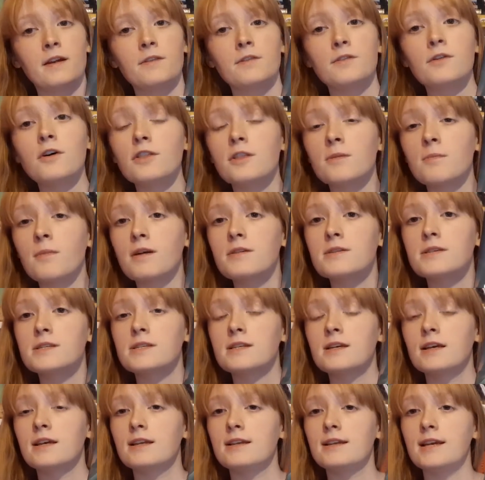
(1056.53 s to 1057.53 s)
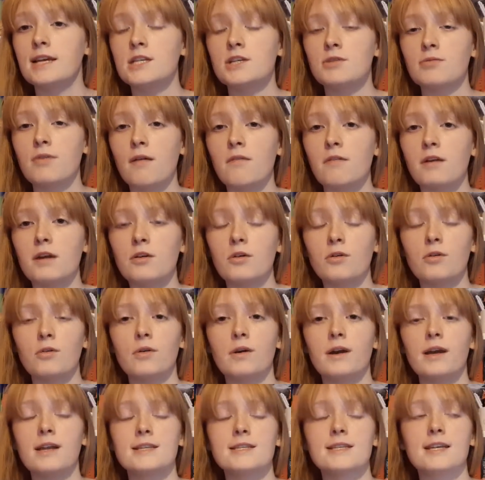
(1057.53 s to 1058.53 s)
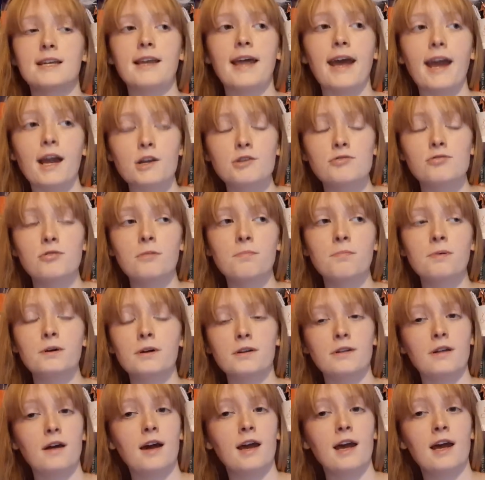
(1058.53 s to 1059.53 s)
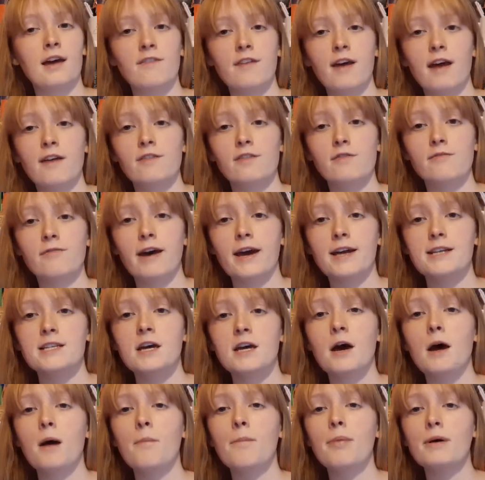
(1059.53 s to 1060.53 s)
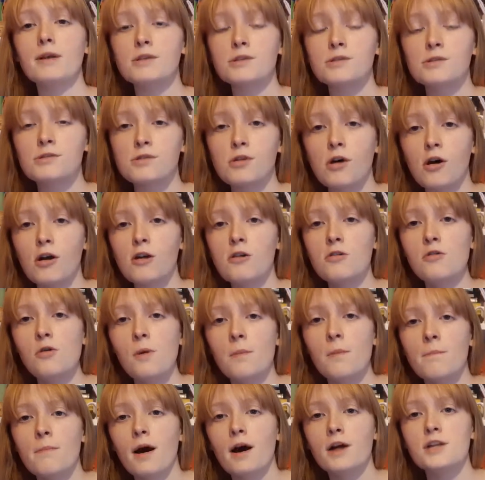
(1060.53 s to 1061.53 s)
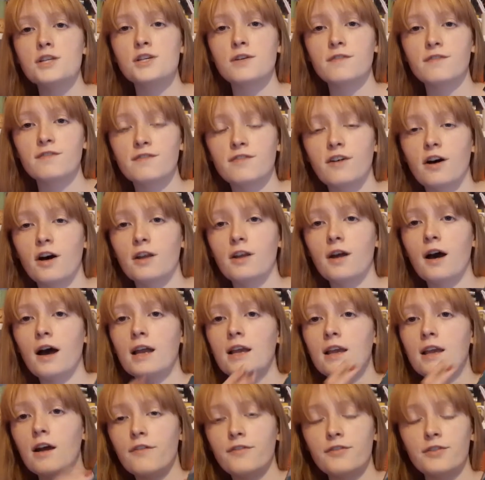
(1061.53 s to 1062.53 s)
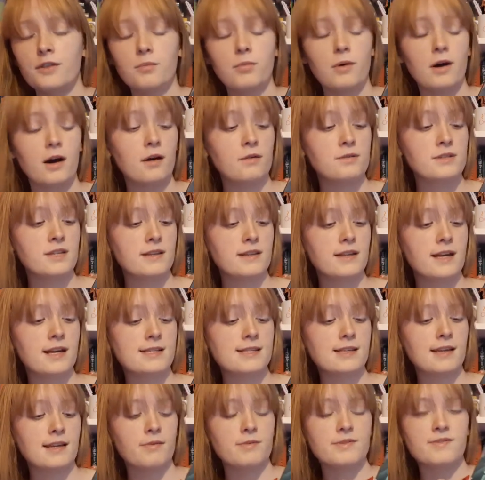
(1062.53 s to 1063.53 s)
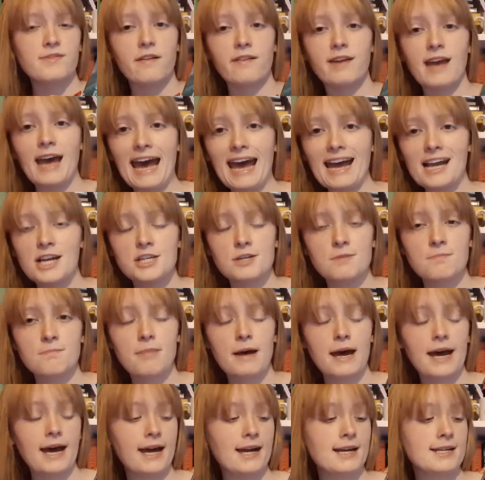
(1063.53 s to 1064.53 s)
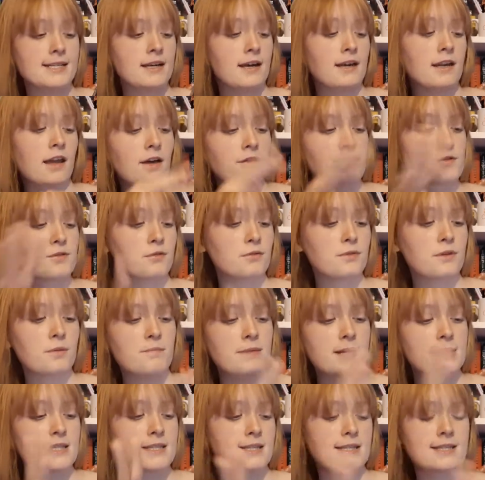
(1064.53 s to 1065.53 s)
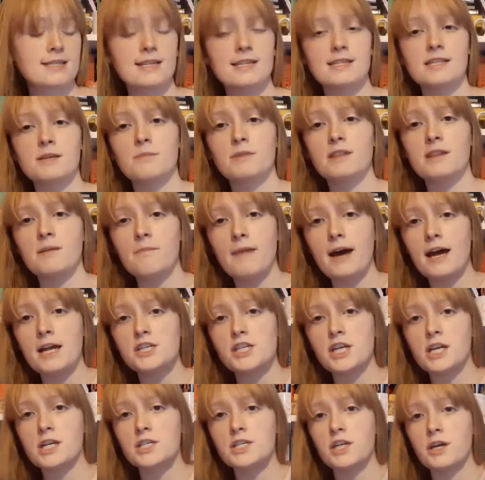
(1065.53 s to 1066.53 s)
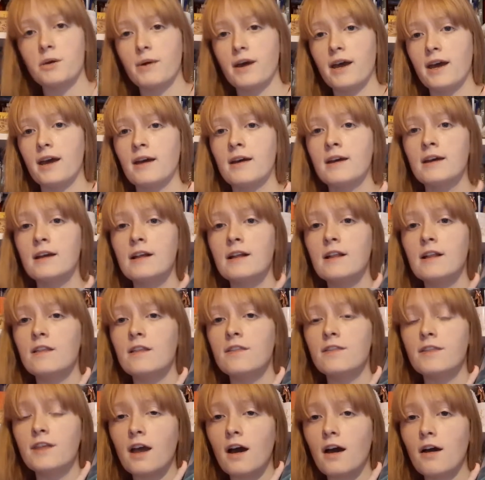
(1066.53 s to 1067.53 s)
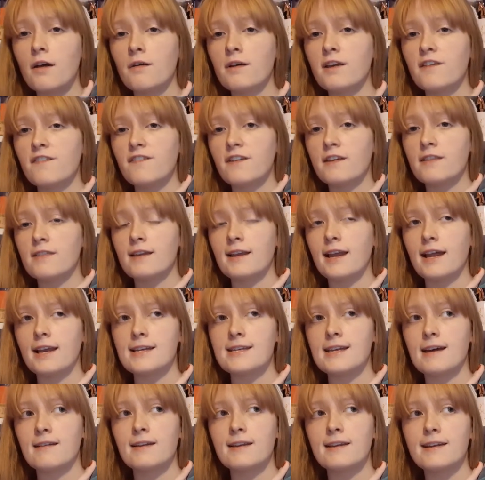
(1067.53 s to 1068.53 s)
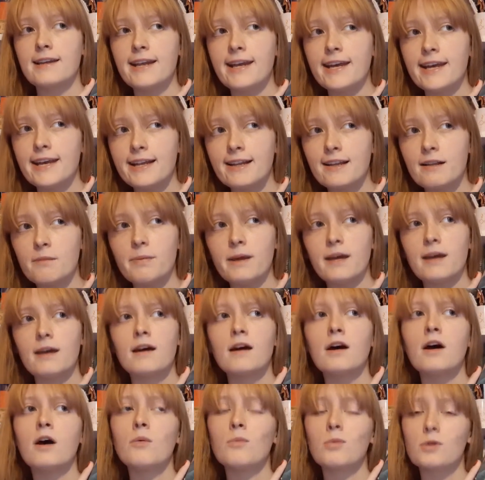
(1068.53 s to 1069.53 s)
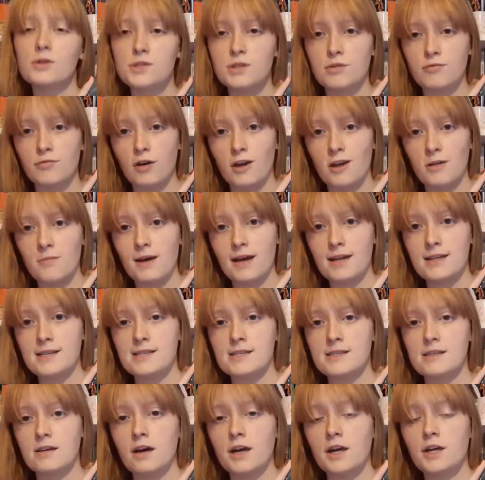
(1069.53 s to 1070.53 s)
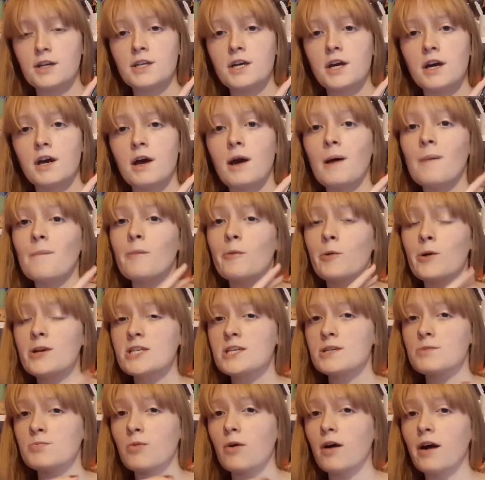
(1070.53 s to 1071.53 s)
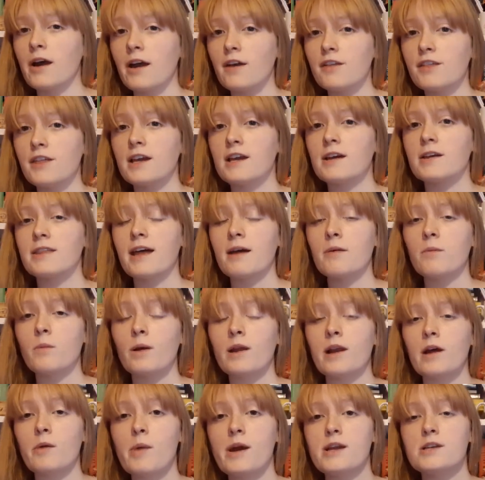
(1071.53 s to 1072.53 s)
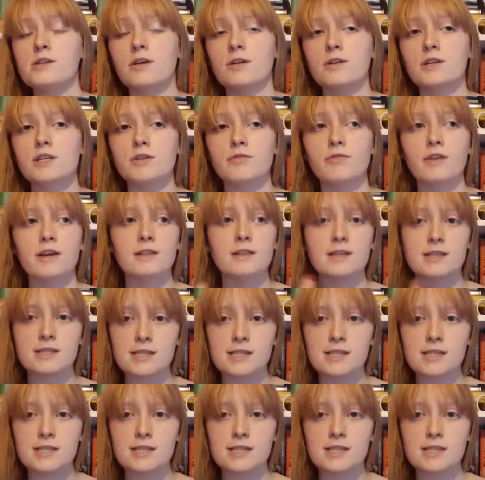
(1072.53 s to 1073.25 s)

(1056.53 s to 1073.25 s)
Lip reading: Not the most literary or intellectual book that I have ever read, but so much fun. I loved the world in this. It was very action-packed. I loved all the mysticism and the magic to it. The only thing that let it down a little bit was the romance side, which is why I think then when I went on to read The